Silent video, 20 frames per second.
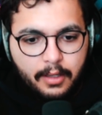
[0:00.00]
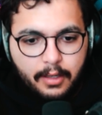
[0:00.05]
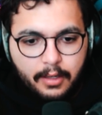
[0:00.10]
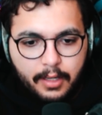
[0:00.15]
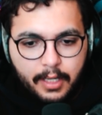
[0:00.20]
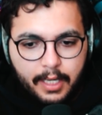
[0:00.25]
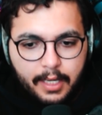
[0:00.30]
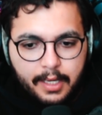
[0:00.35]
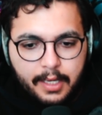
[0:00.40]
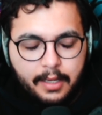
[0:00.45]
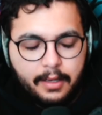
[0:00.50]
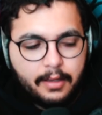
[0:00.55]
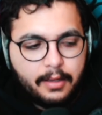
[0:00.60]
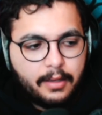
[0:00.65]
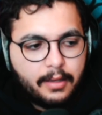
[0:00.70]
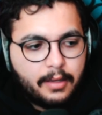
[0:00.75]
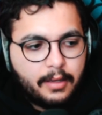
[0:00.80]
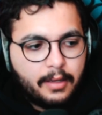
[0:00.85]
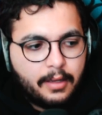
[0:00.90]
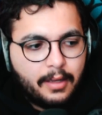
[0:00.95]
okay?
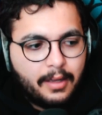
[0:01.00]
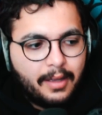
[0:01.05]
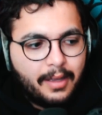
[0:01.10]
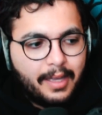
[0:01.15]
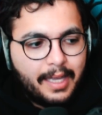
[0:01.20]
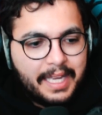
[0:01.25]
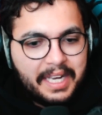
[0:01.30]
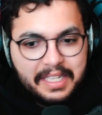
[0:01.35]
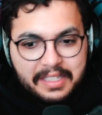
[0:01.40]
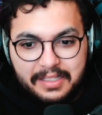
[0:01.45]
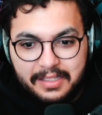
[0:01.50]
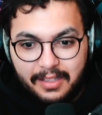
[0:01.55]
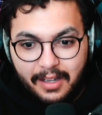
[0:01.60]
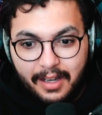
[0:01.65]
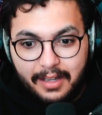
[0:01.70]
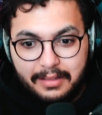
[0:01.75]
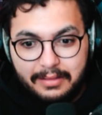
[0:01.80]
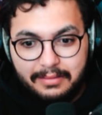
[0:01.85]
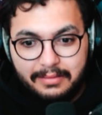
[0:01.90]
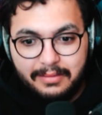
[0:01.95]
His
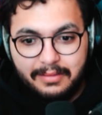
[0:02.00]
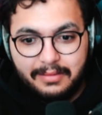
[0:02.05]
son,